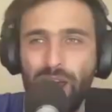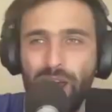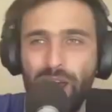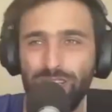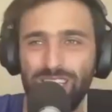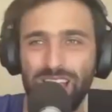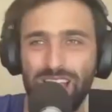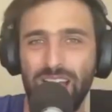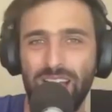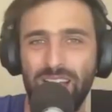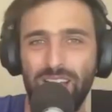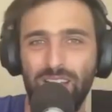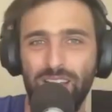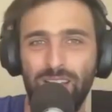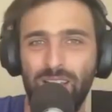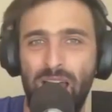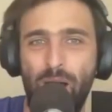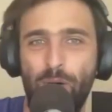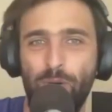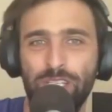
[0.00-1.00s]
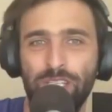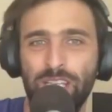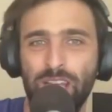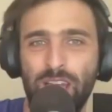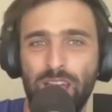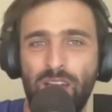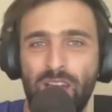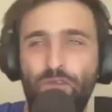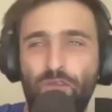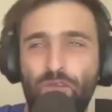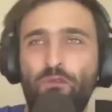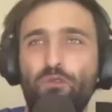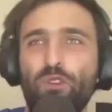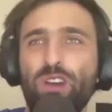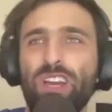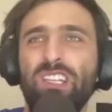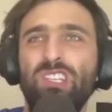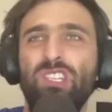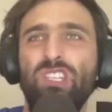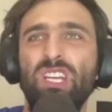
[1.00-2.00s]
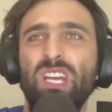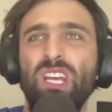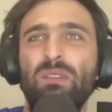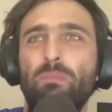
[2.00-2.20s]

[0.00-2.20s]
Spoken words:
it was like that was it. If we had seen